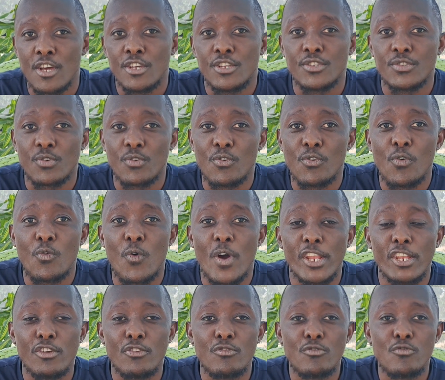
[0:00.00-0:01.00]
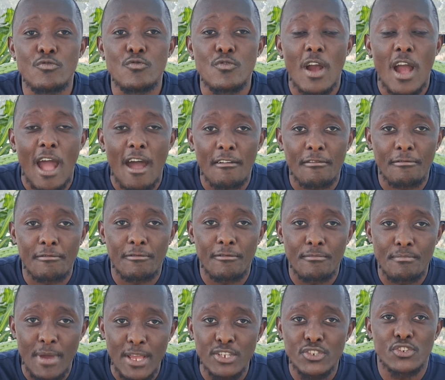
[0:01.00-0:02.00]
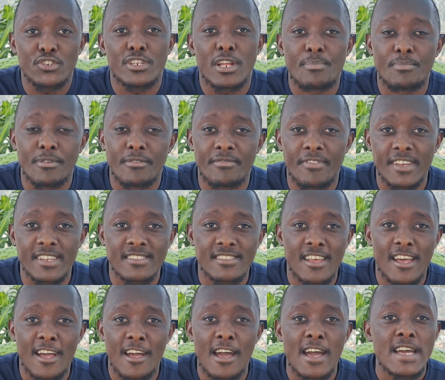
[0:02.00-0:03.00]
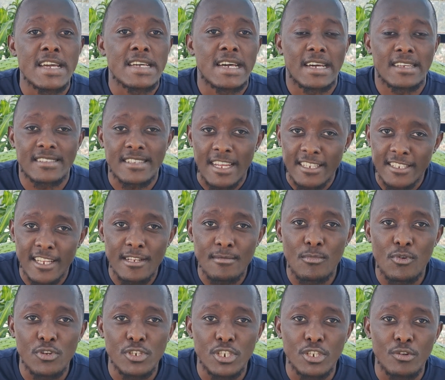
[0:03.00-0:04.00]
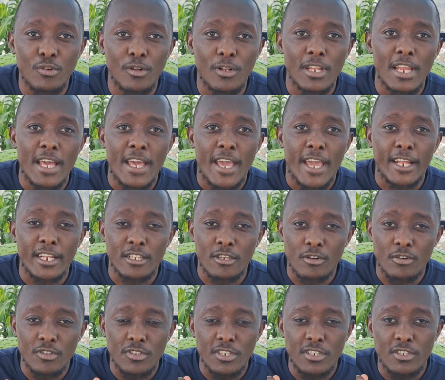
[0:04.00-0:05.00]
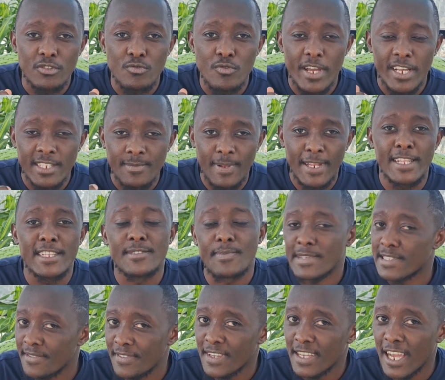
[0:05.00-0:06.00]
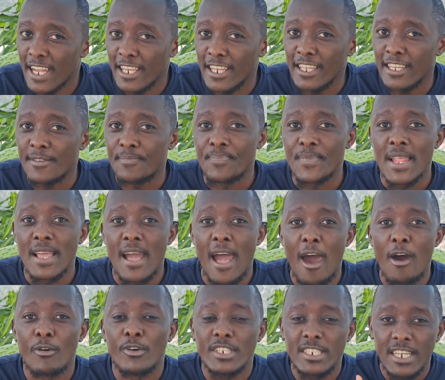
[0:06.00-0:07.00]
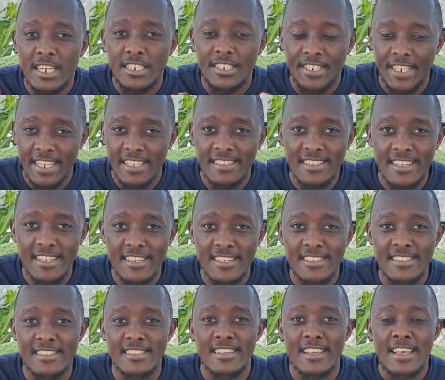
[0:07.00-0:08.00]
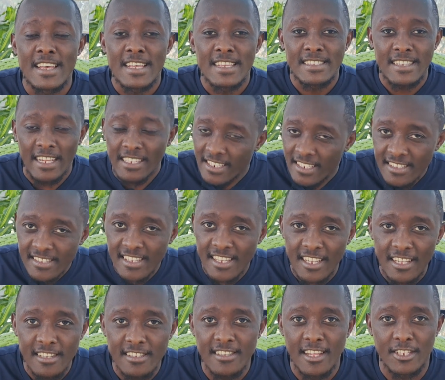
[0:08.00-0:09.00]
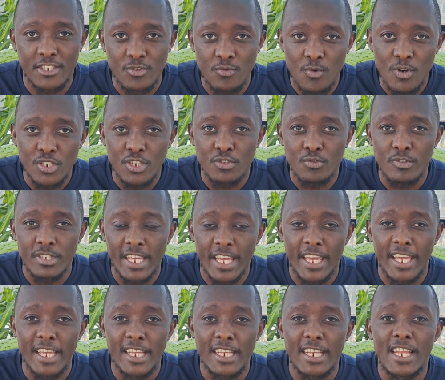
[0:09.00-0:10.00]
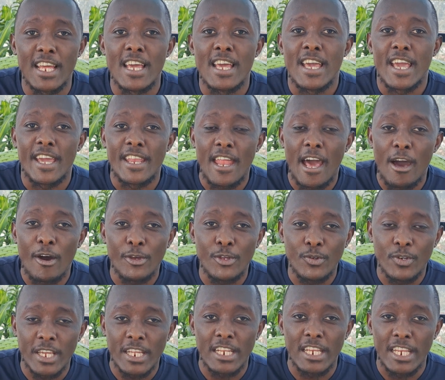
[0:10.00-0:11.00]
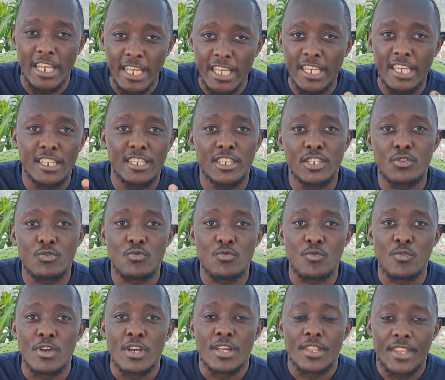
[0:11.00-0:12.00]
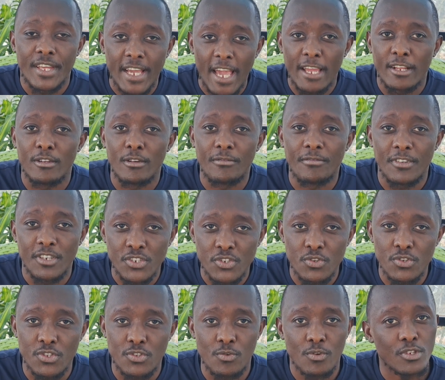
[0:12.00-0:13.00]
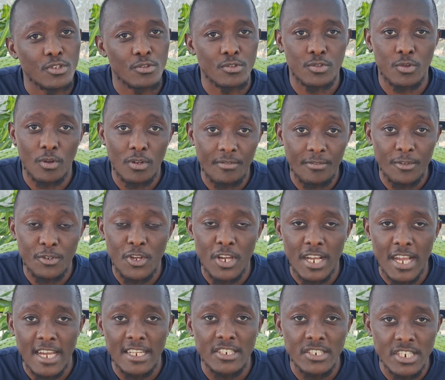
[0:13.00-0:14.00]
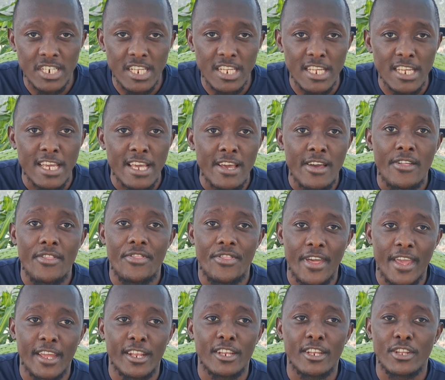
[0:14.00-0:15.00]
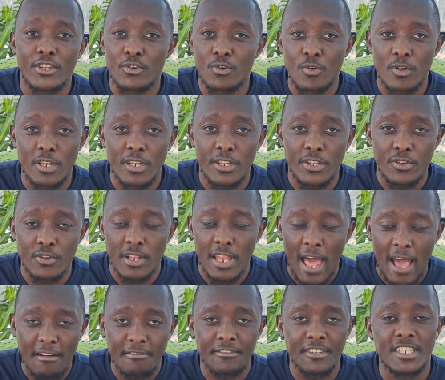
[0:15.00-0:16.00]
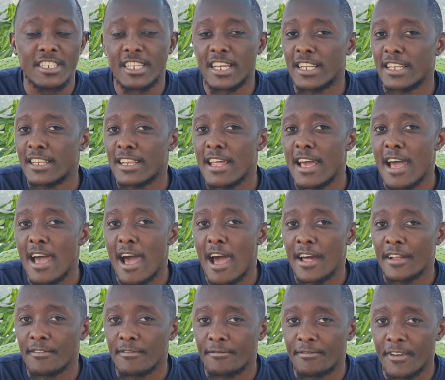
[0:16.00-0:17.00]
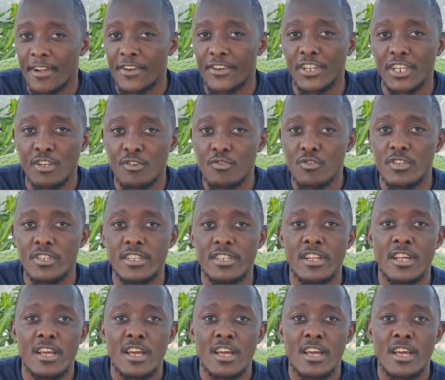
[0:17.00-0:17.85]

So when you have mentioned a professor, a certain module, and gone to explain specifically how it addresses certain skills that you want to gain and how you can link it to the kind of issues you want to solve in your country, then you'll have written a very good